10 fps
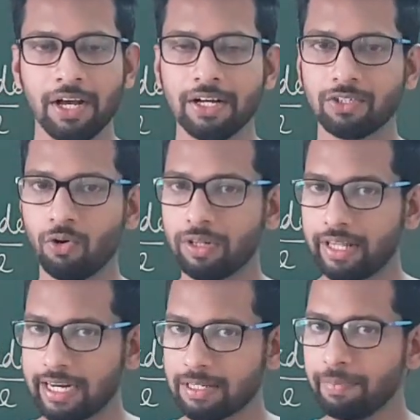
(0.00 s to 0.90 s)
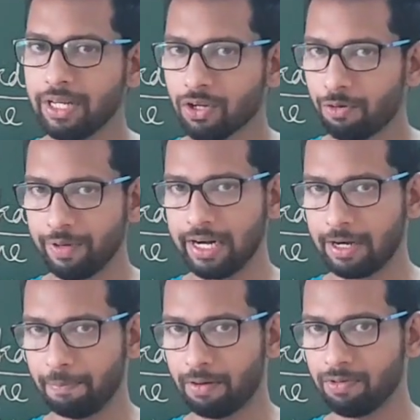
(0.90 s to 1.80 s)
So that's the meaning of
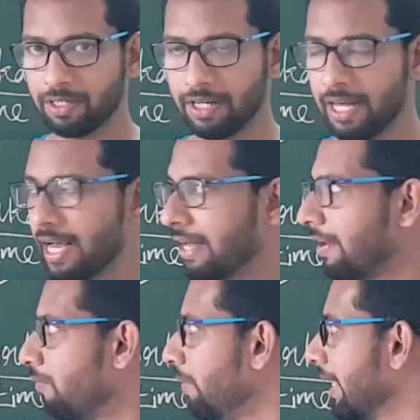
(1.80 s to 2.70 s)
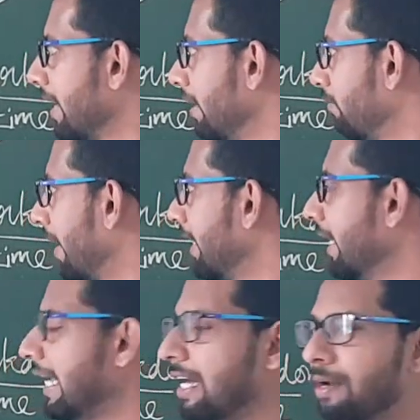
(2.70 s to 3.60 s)
electric power. Now we can define
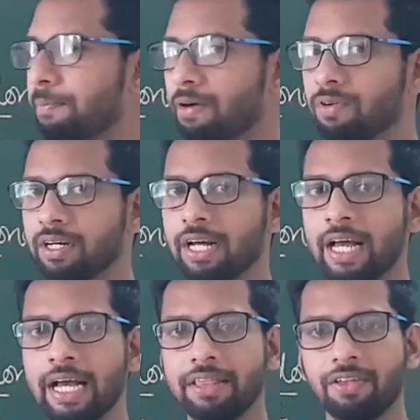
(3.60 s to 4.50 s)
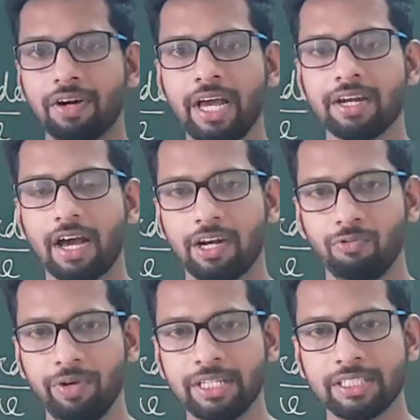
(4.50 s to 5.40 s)
the electric power. The rate
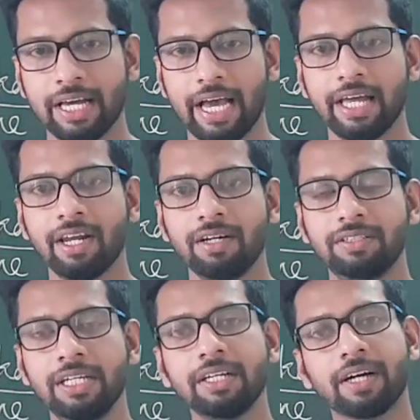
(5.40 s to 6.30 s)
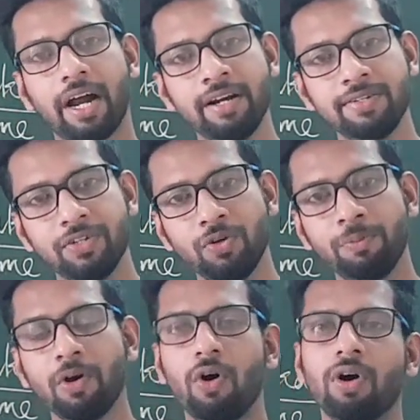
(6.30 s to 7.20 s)
at which energy
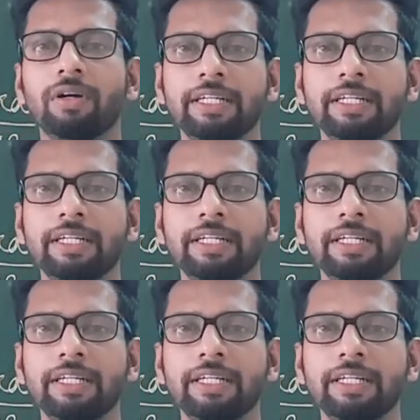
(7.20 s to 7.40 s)
consumed or